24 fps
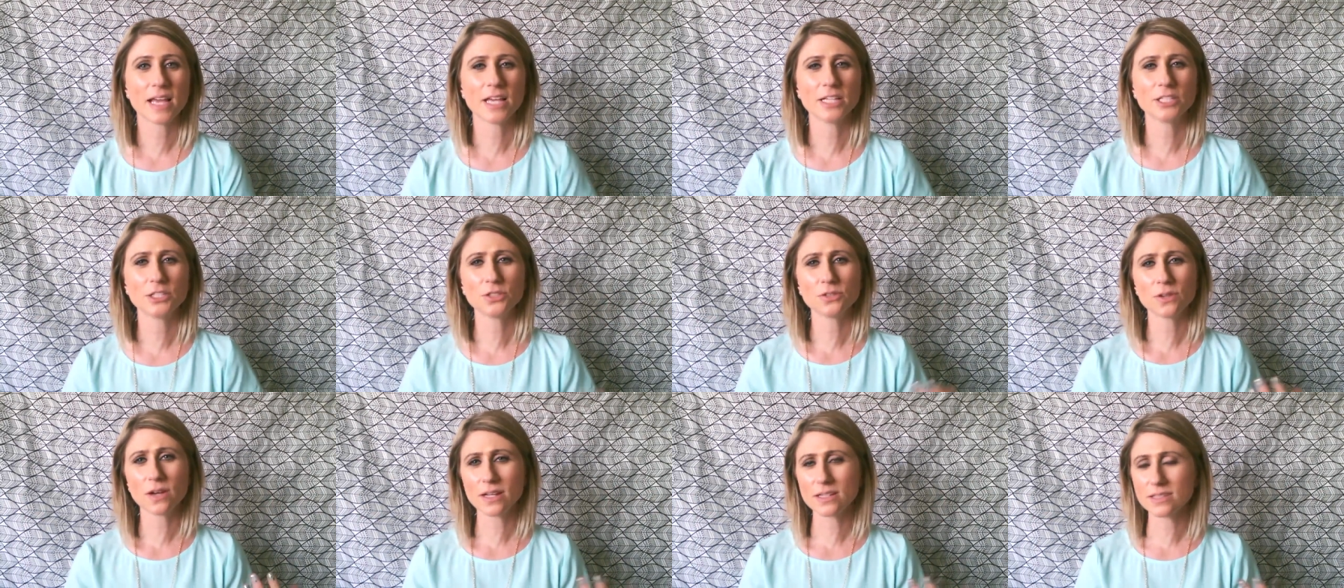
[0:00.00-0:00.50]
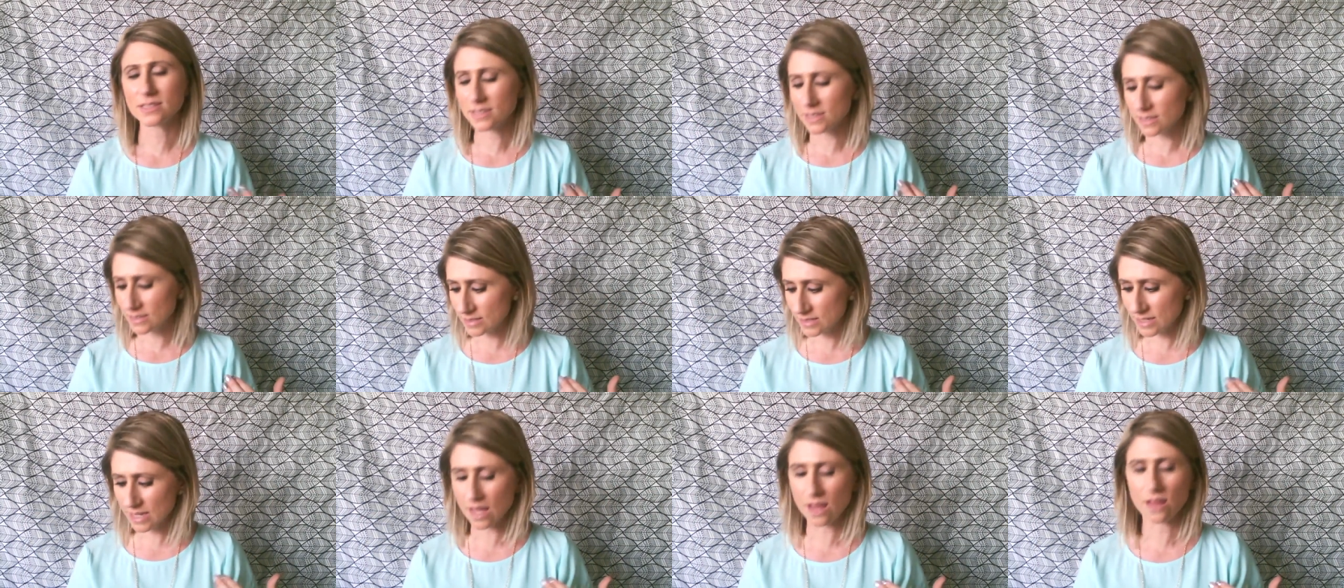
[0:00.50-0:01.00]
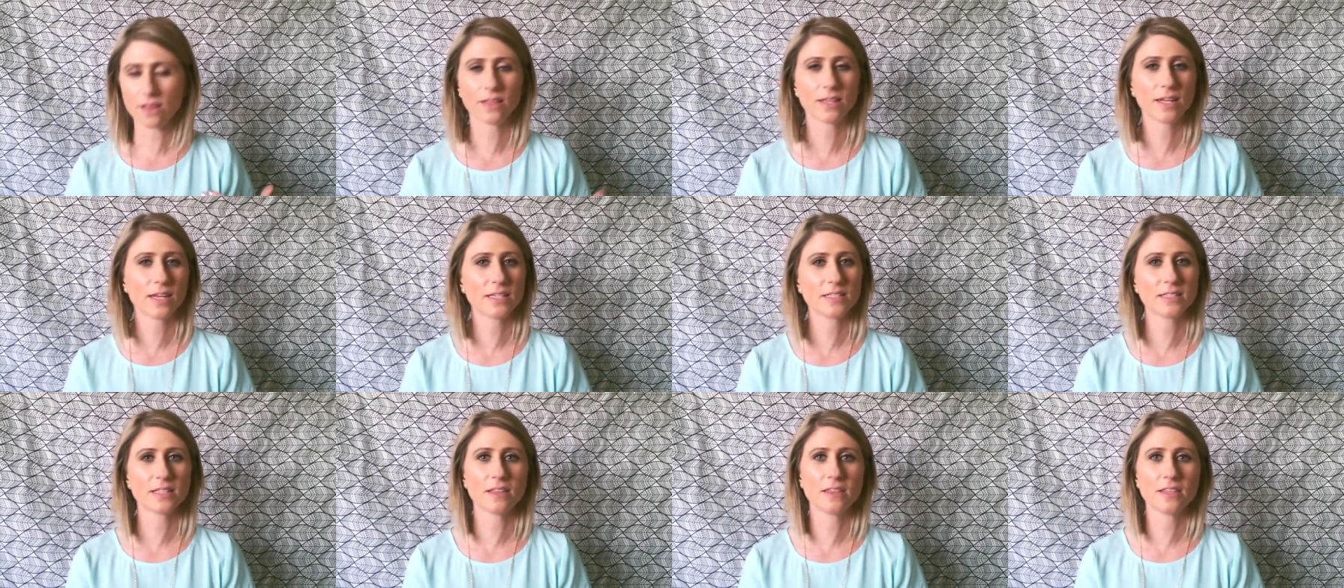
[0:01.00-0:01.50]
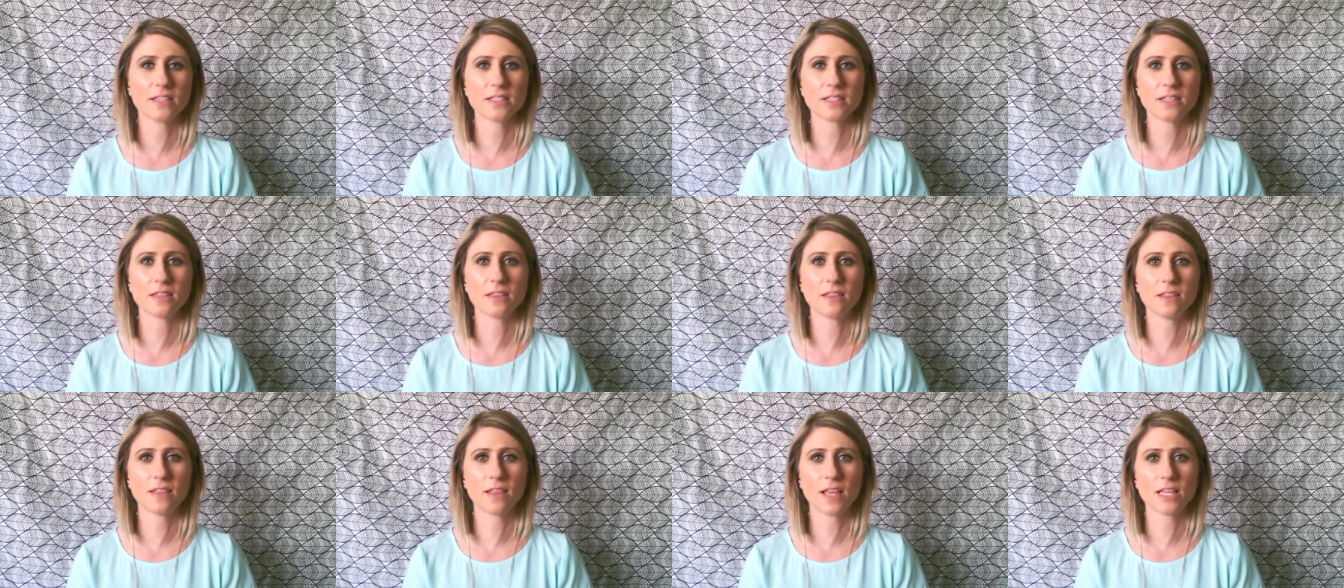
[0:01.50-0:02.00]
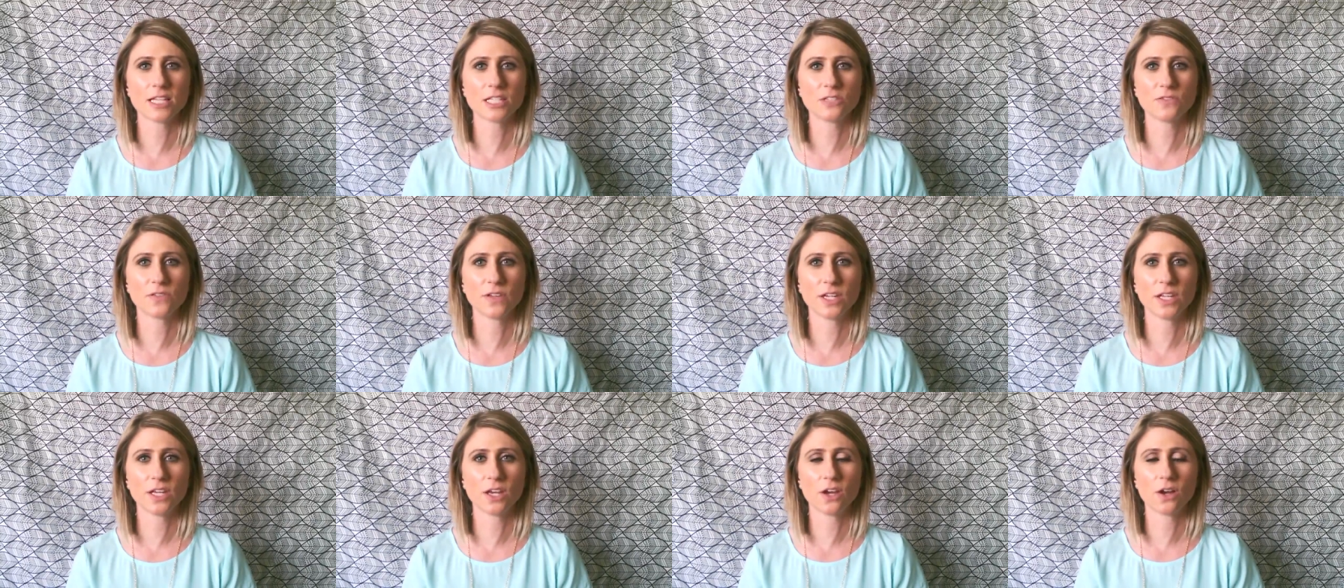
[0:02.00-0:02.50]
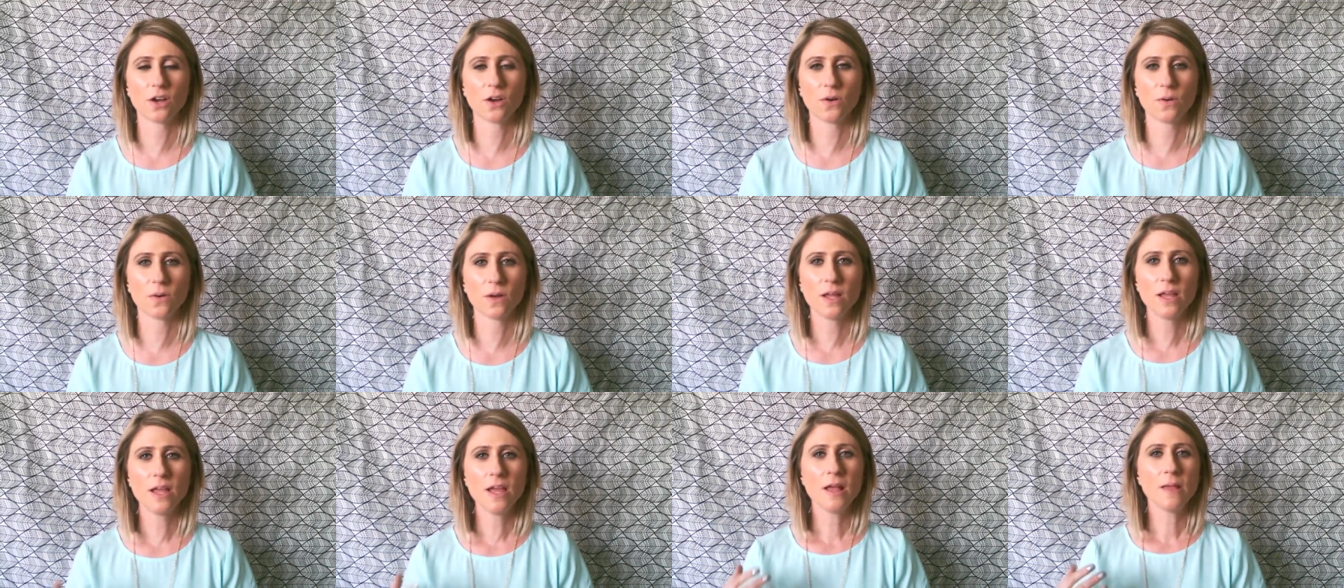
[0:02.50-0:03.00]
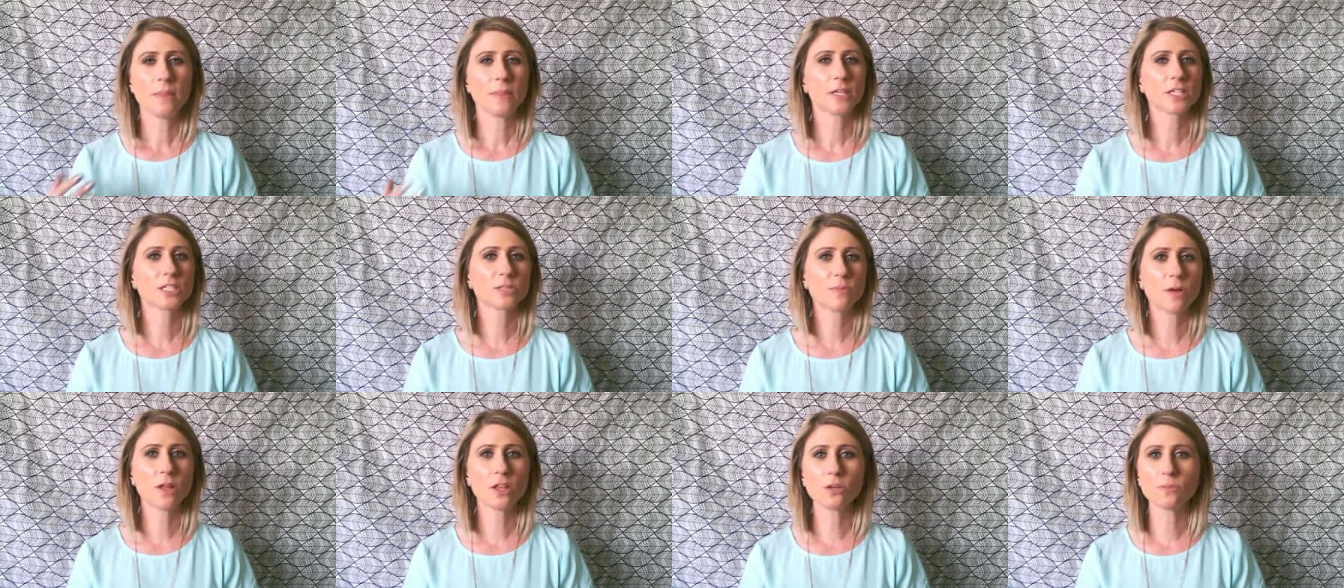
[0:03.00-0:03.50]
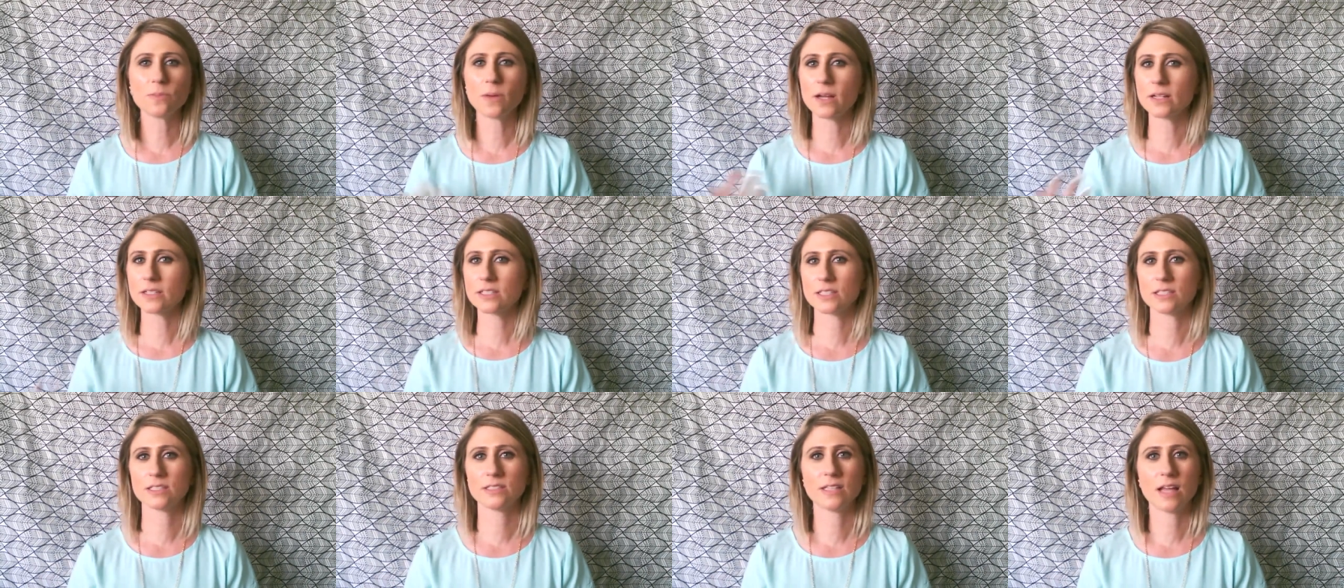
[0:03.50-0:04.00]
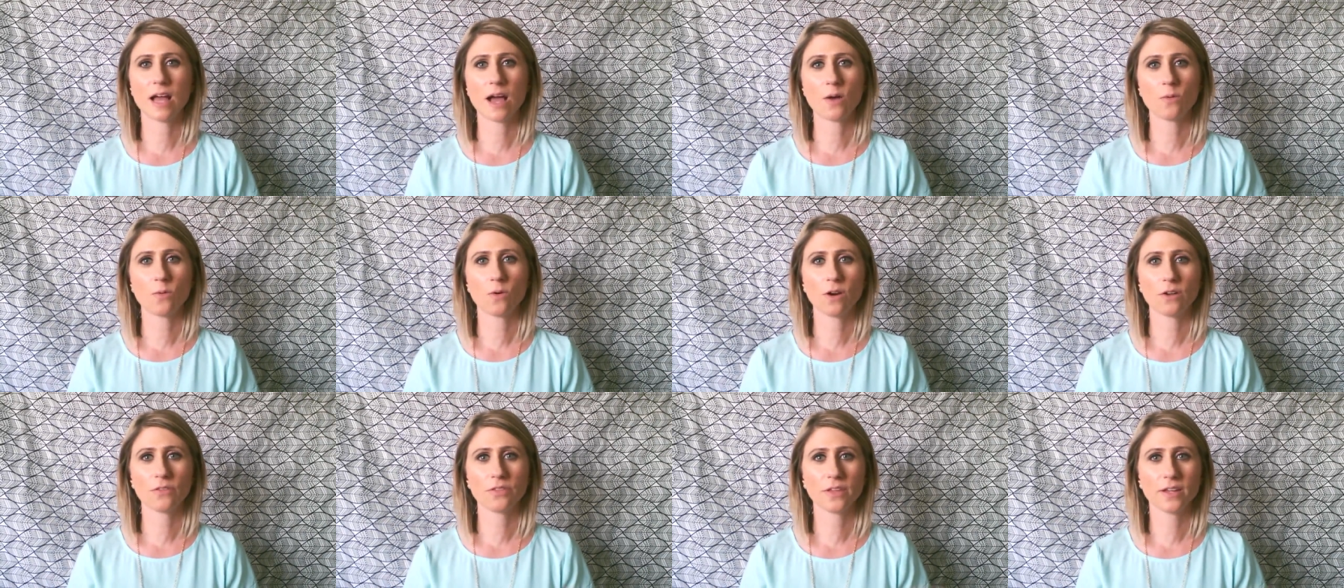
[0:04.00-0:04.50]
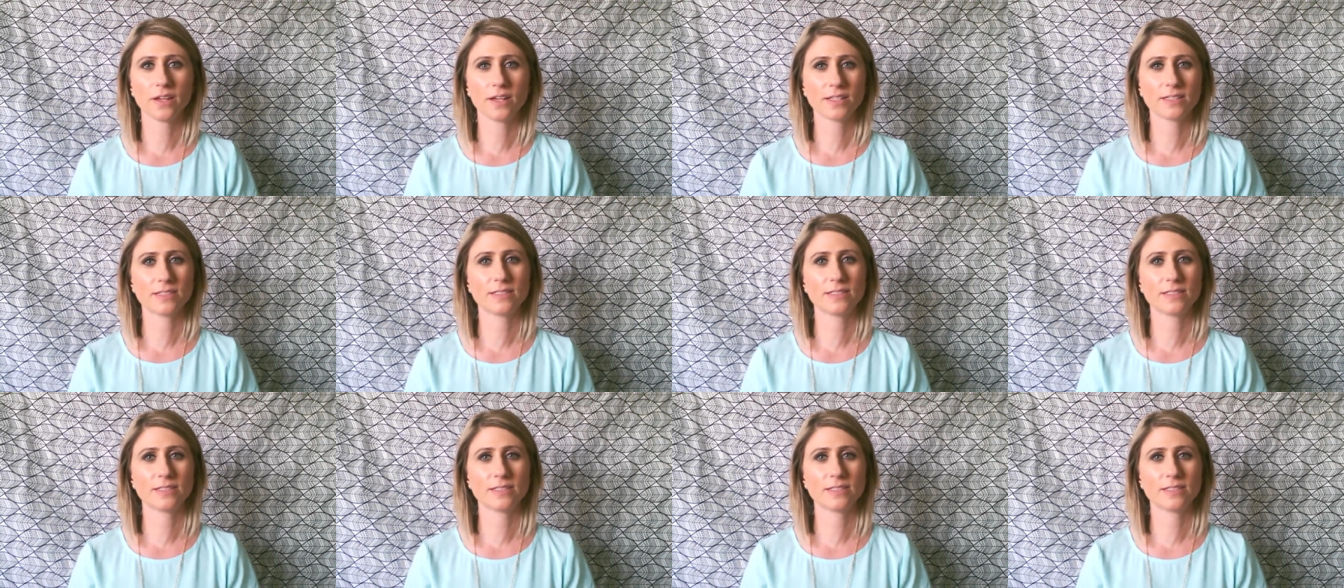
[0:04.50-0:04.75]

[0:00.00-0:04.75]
As you guys can tell, and I said this in the last video, the smaller box is not worth it.